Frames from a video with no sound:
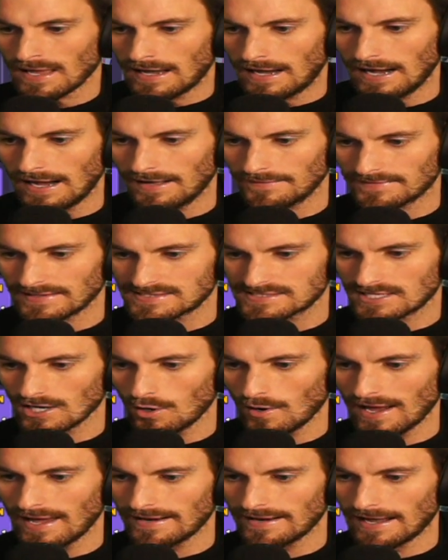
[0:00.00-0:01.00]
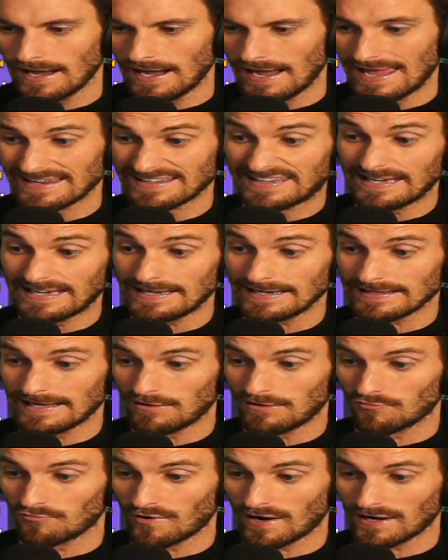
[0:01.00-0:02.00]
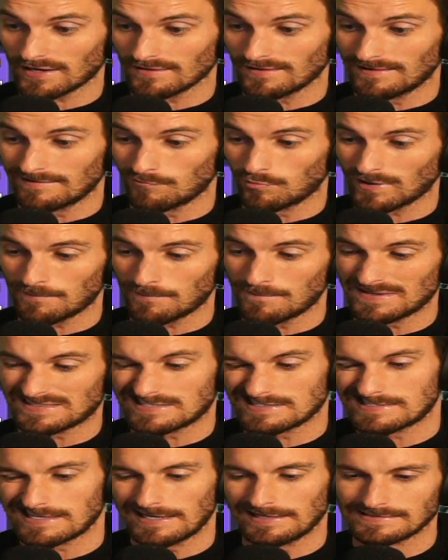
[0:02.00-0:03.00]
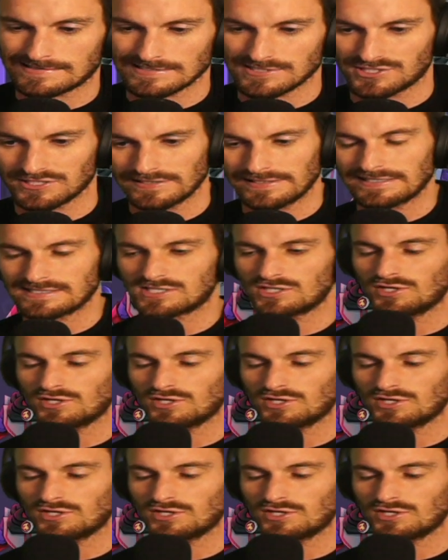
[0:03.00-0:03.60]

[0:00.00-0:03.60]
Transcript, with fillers: Uh, let's go ahead uh, and getting it. Uh, what I meant to say essentially is